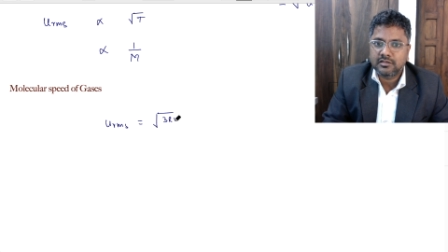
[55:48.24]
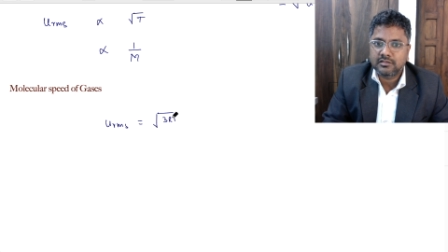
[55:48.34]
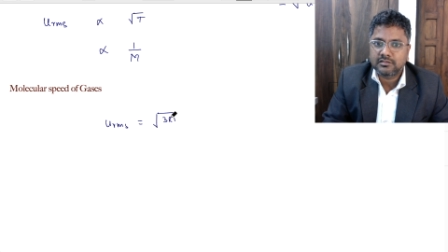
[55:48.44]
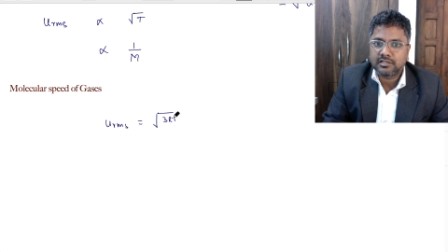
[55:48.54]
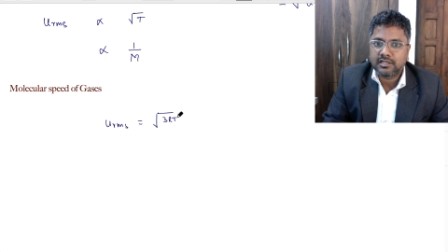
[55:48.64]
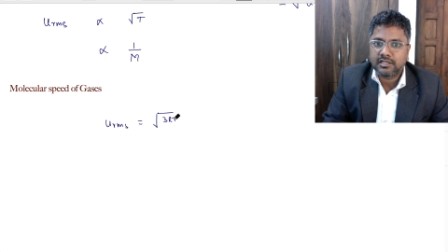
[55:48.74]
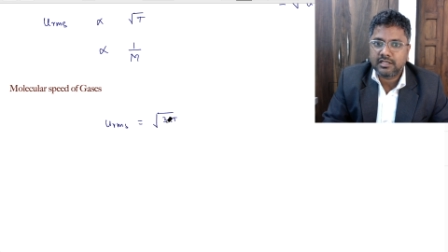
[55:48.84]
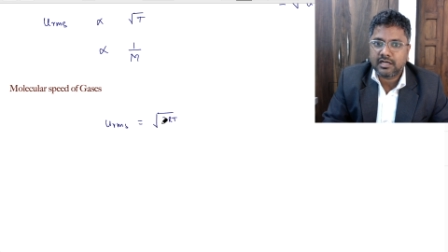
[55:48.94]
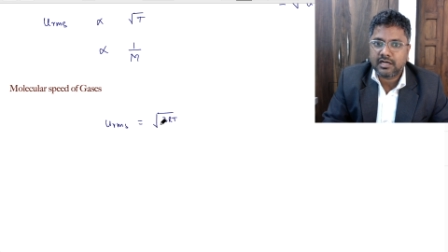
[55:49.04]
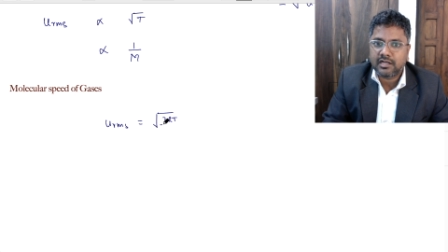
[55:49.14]
3
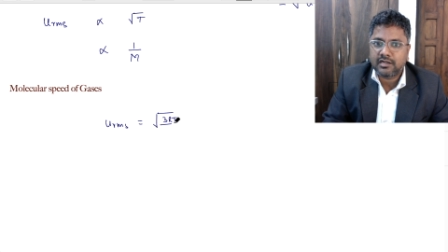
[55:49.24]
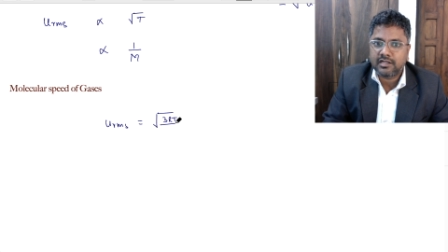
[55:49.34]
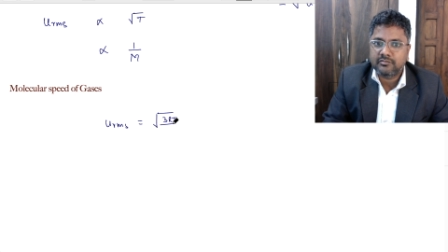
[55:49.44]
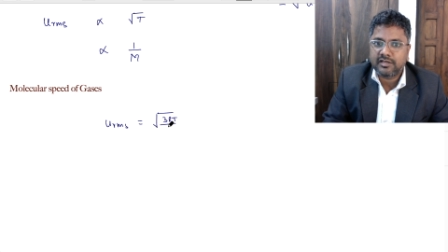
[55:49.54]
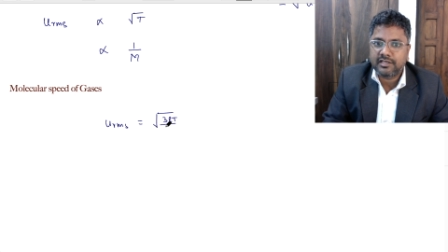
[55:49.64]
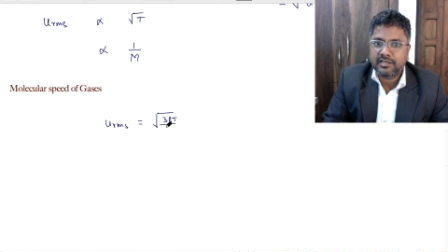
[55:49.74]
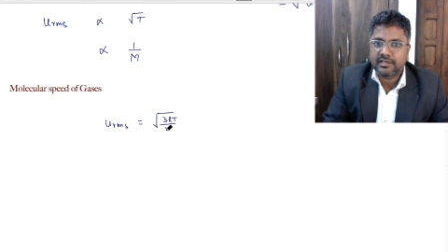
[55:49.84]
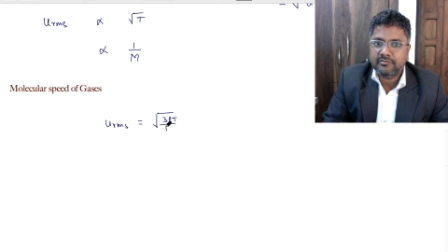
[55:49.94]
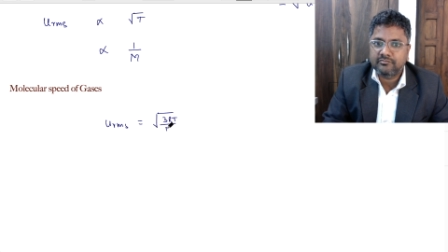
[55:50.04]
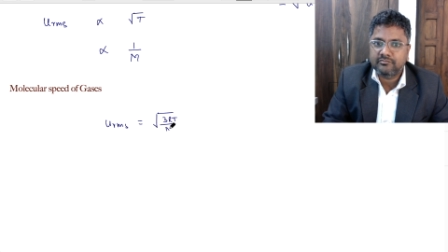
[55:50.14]
RT by
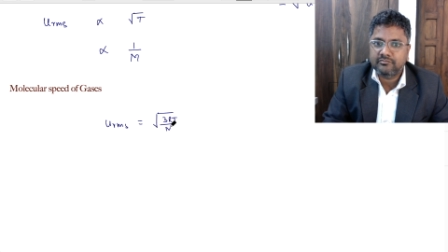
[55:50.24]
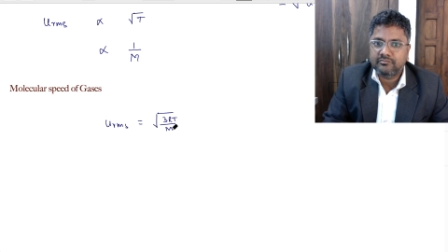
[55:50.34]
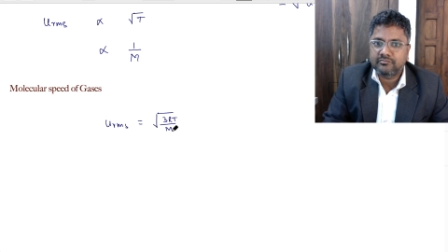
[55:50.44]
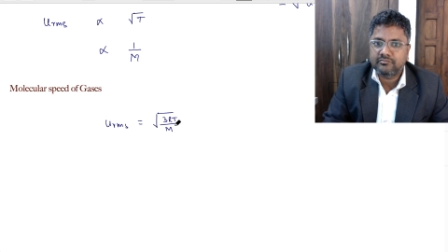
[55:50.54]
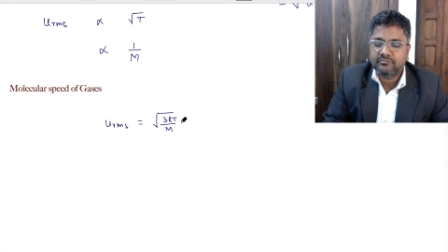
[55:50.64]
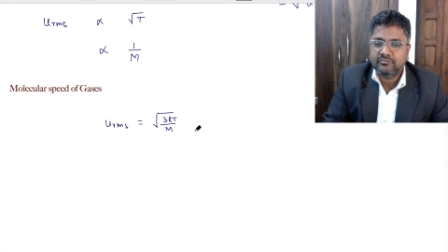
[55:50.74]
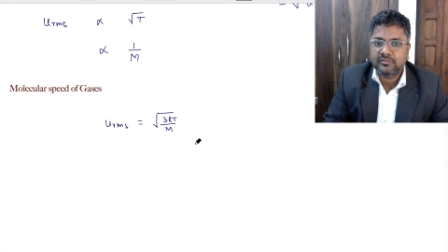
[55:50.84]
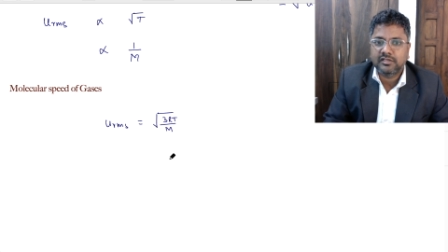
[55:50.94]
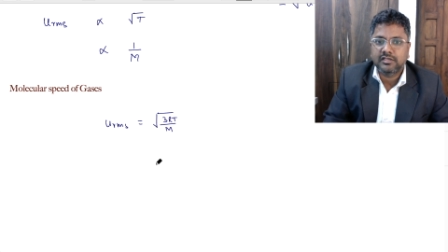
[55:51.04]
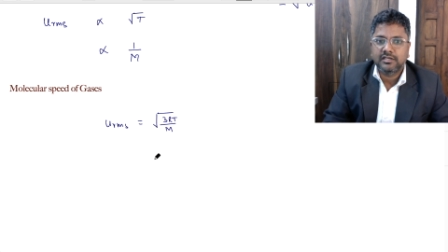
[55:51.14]
M,
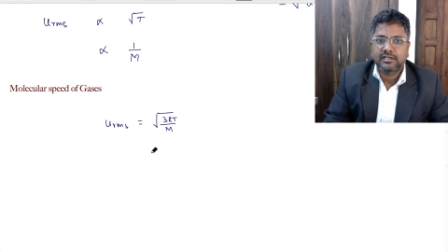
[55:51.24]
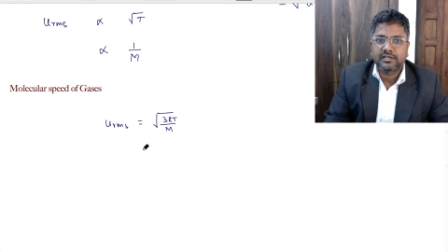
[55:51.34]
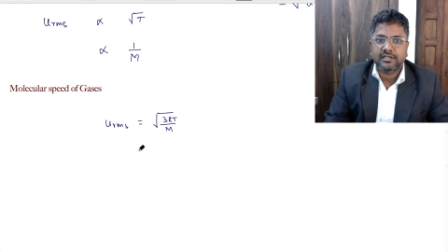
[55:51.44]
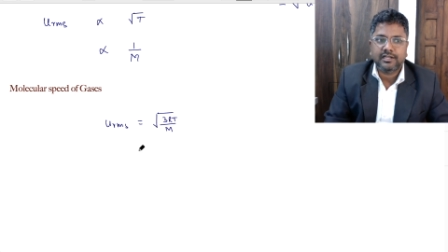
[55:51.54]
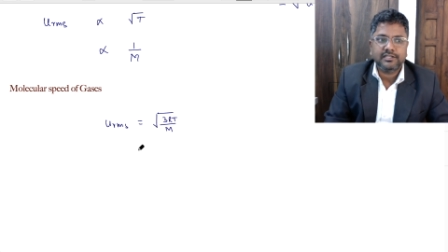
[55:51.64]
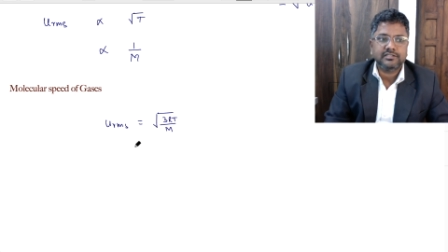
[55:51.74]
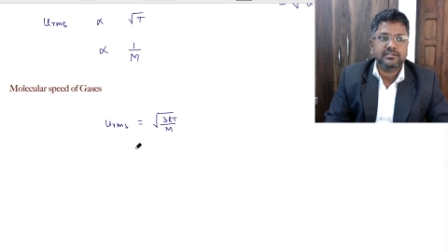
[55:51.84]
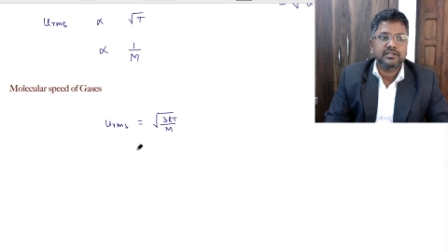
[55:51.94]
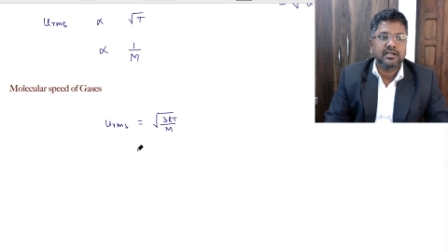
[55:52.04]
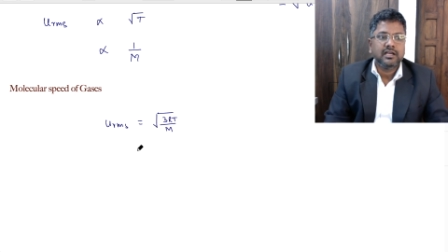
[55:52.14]
right?
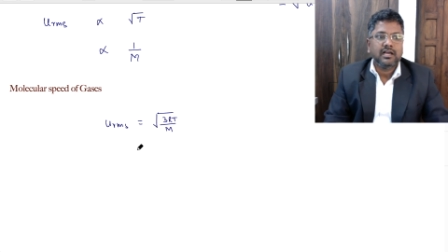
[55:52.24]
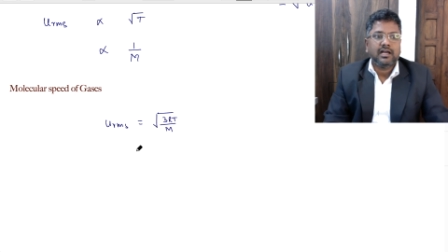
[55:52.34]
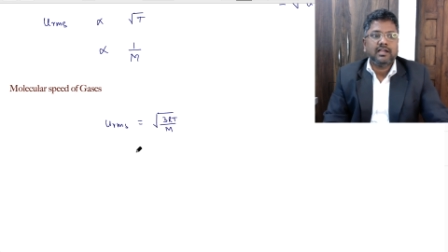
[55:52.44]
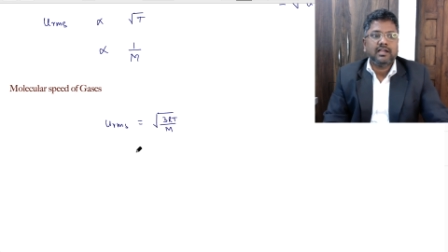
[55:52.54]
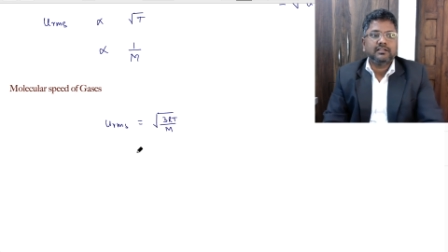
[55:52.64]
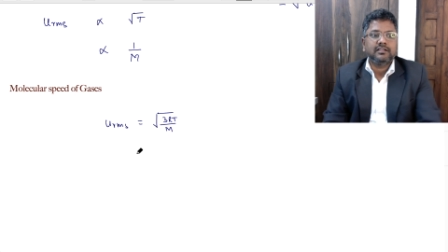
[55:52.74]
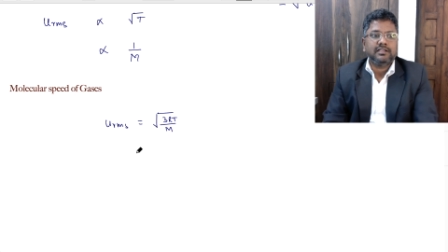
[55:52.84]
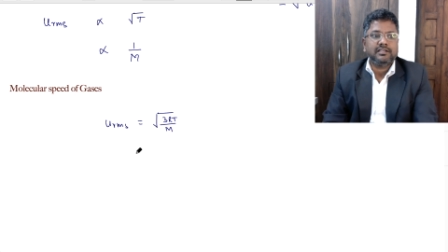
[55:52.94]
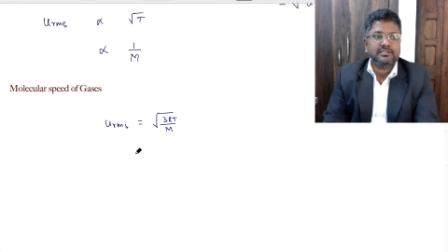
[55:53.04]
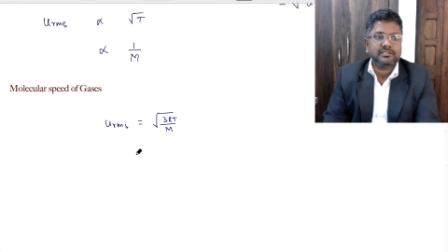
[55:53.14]
Another
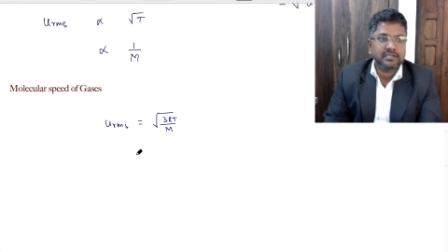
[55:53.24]
is